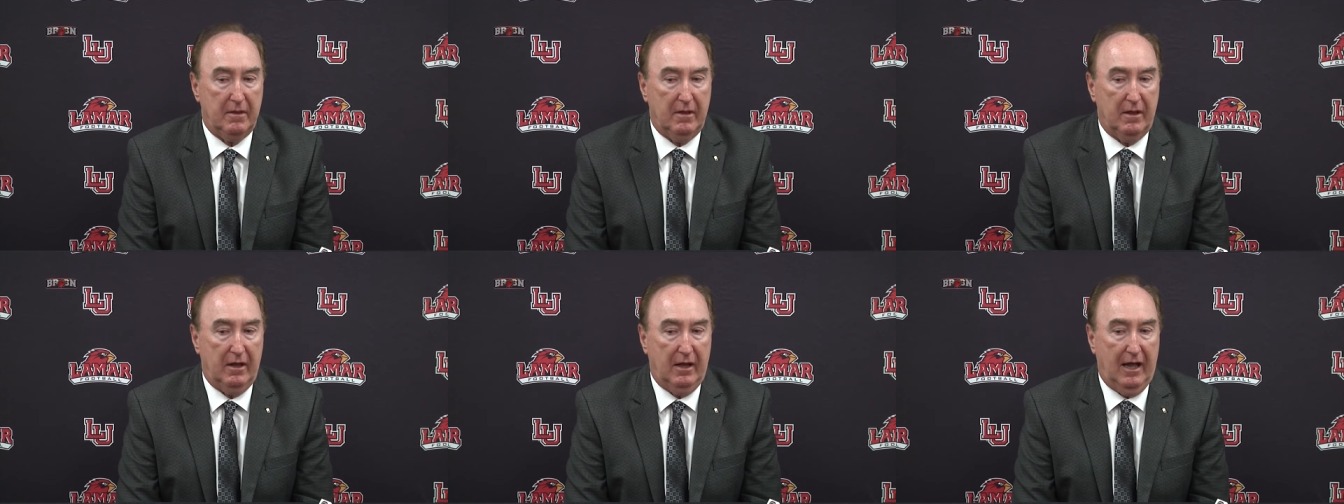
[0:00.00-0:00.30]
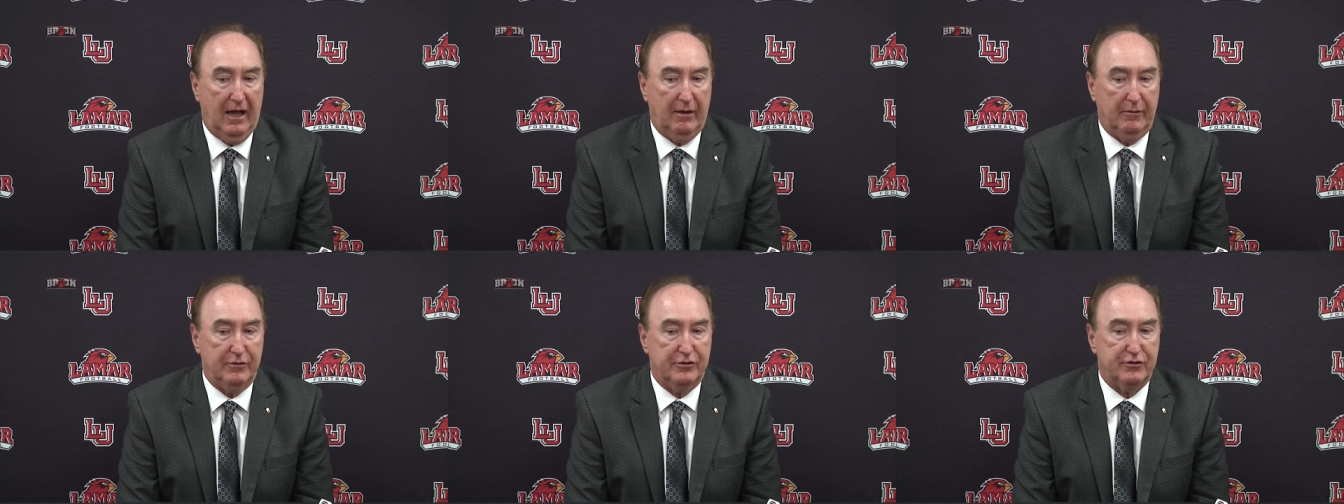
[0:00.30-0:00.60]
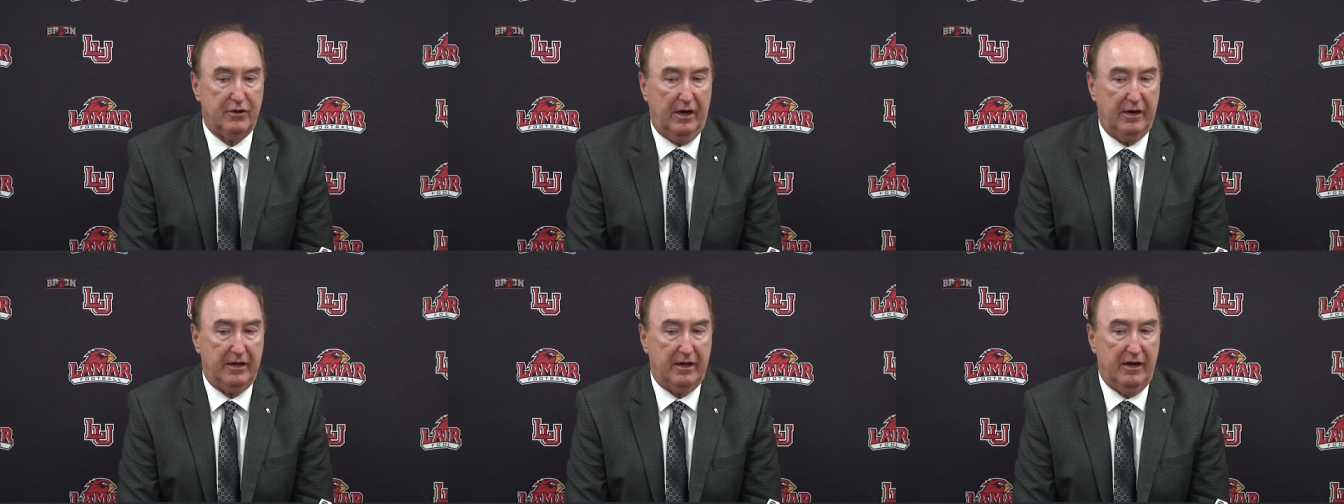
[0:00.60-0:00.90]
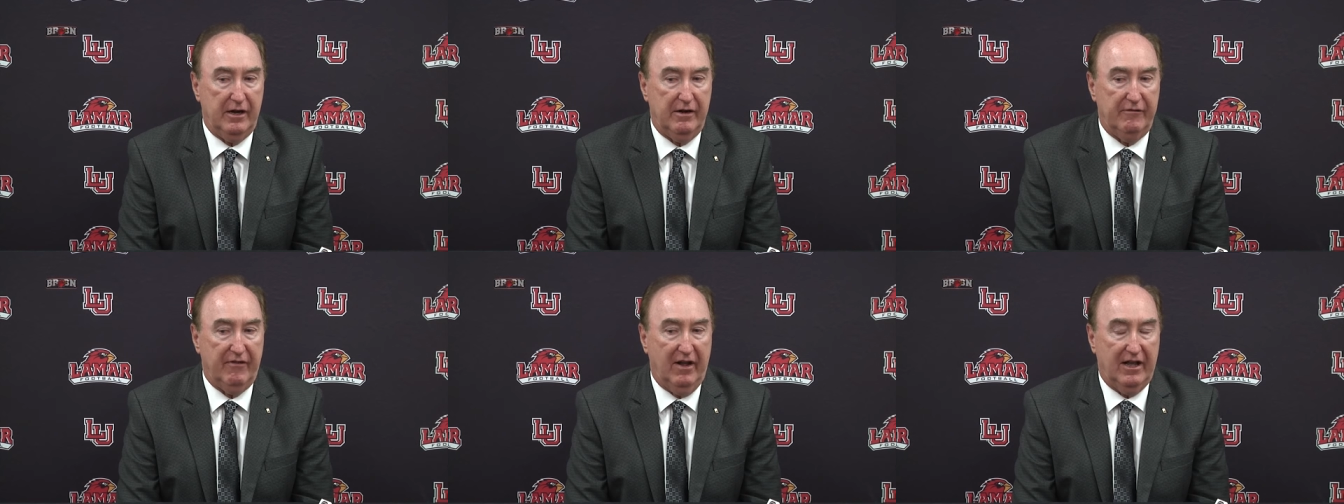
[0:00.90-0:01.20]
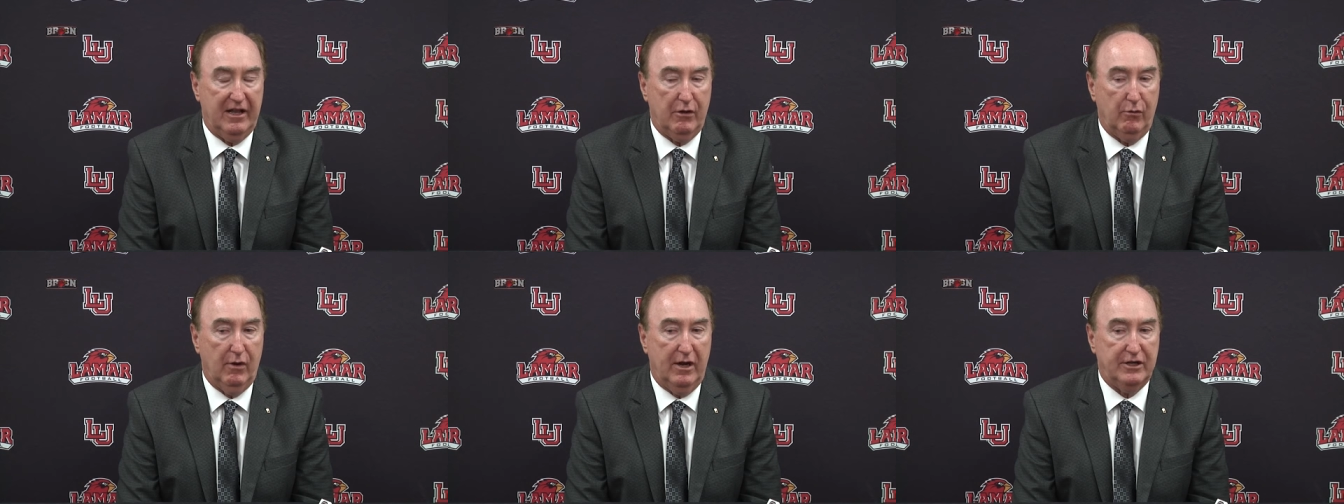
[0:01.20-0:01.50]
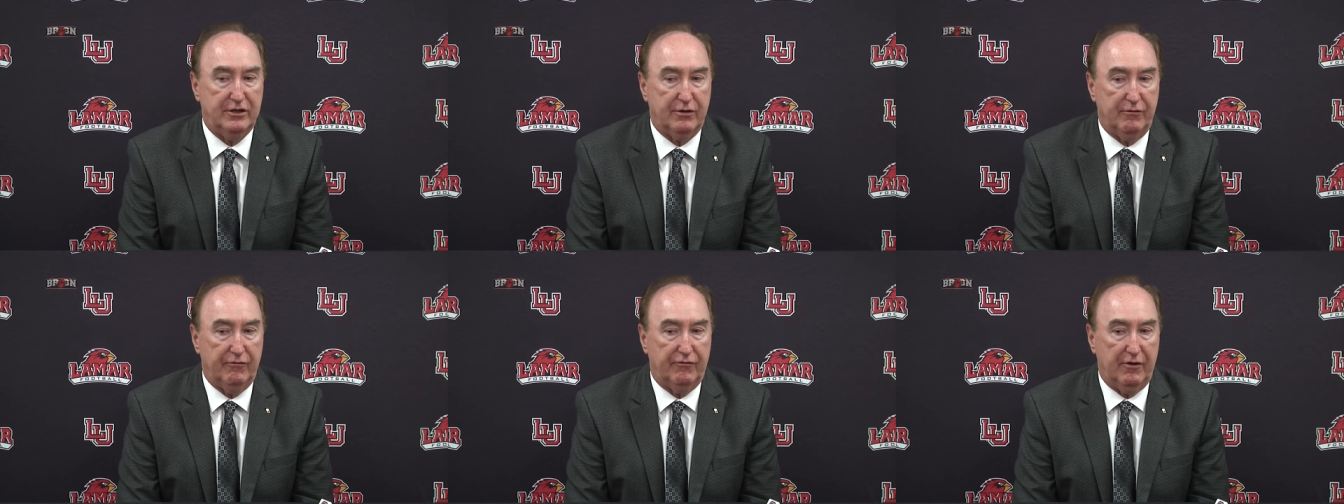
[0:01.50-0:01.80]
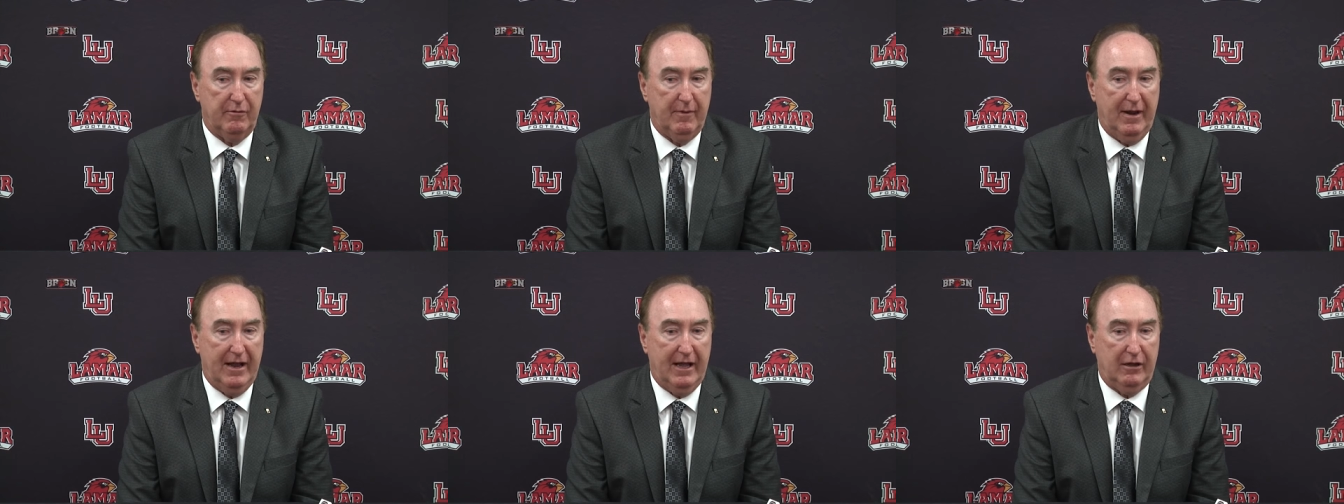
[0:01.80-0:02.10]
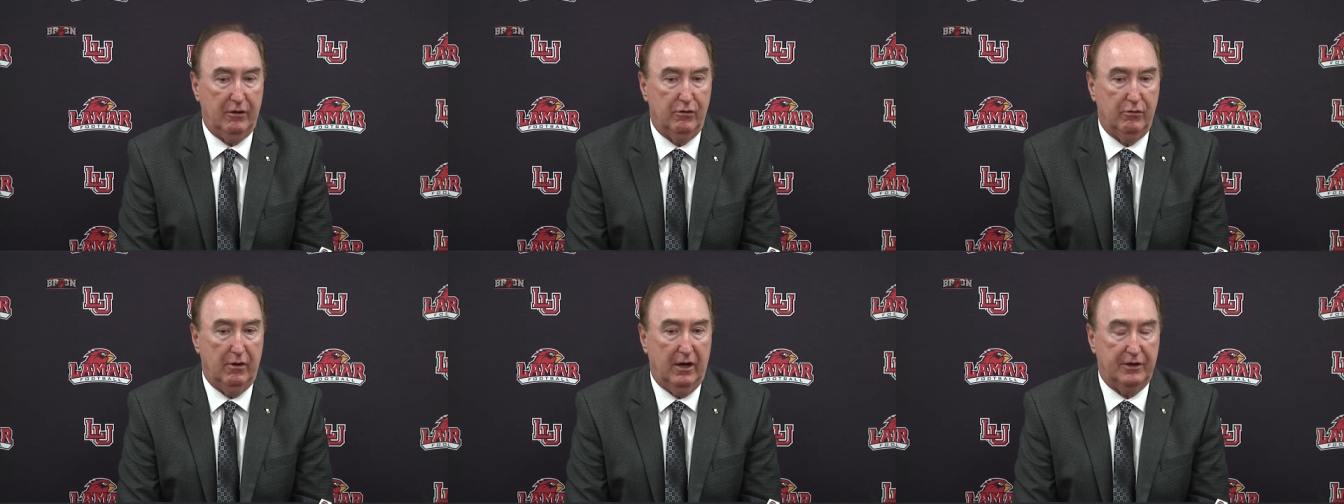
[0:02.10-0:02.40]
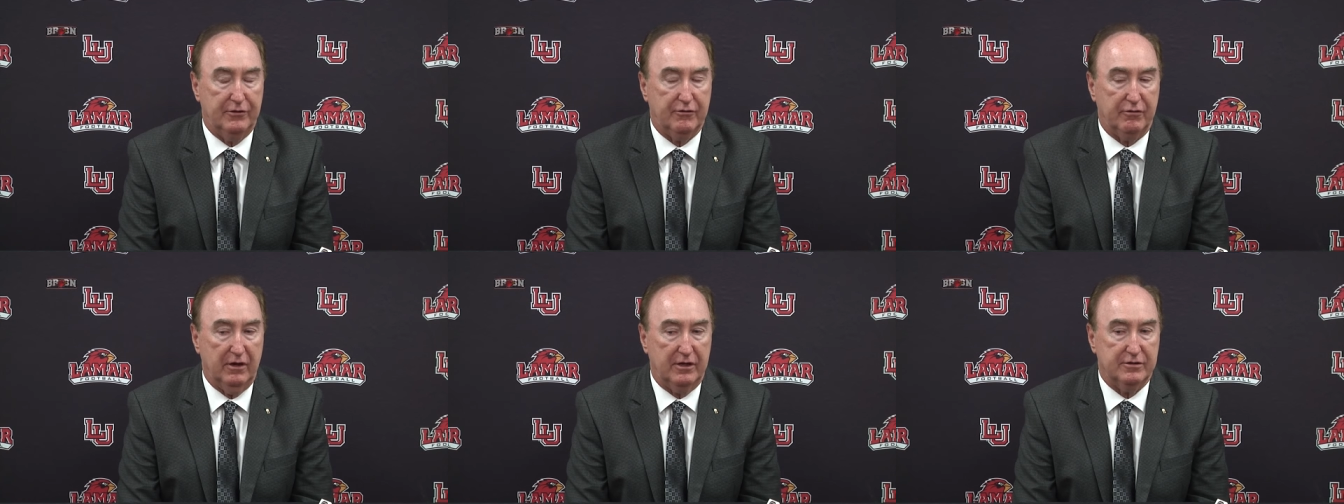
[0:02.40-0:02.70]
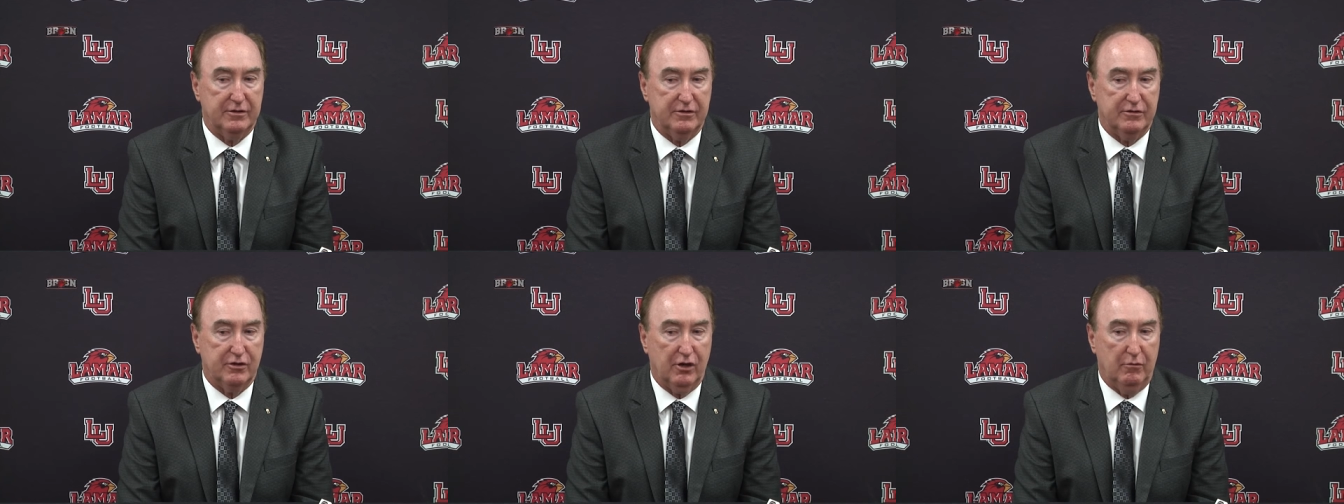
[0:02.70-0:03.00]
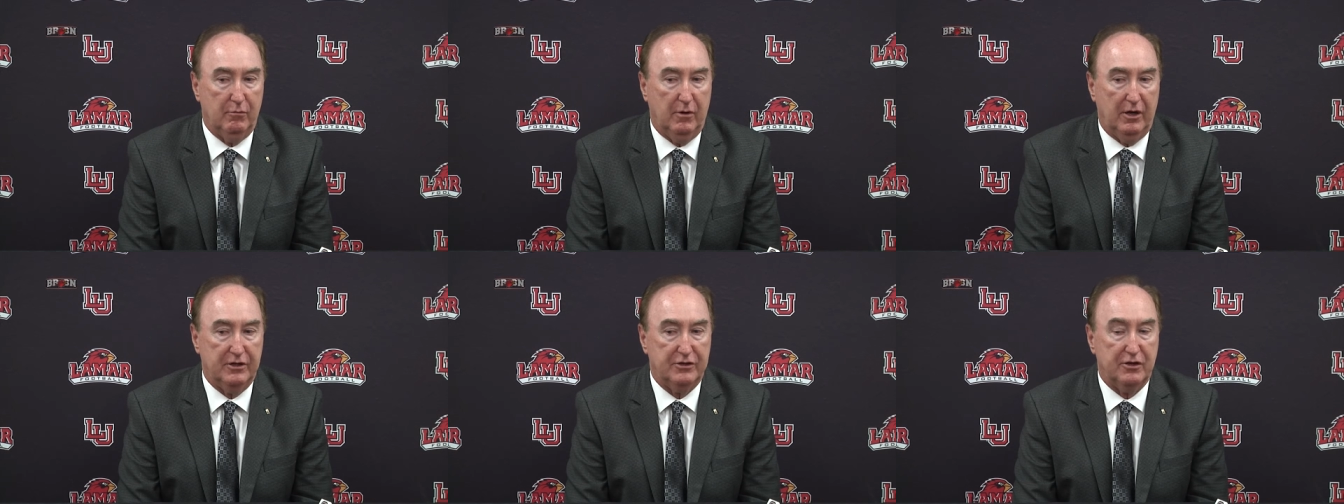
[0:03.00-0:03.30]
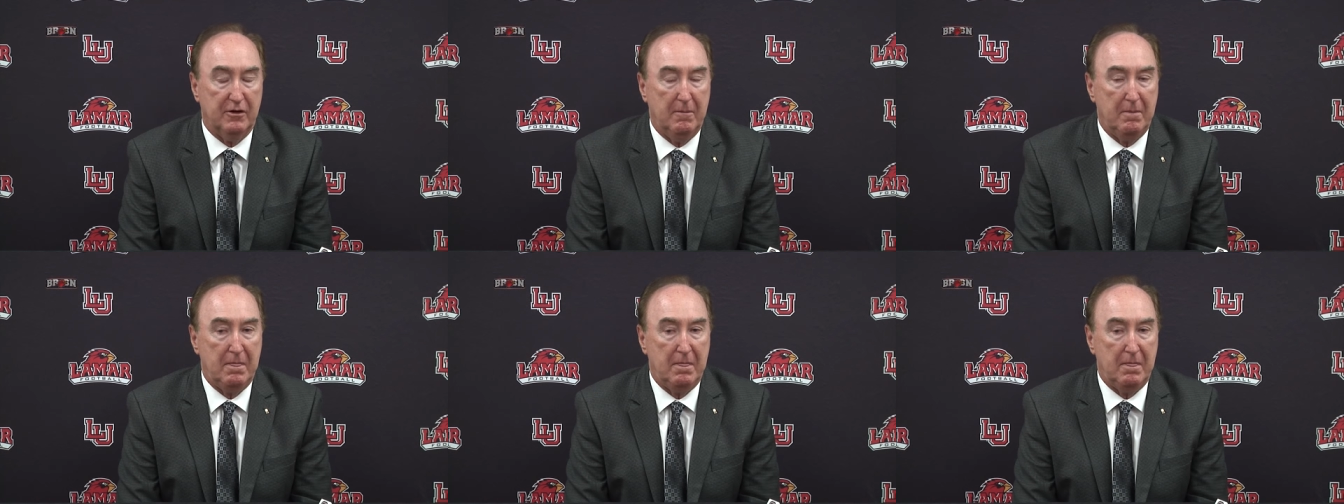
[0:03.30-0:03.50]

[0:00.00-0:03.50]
I was trying to get an evaluation from Al, who I trusted so much.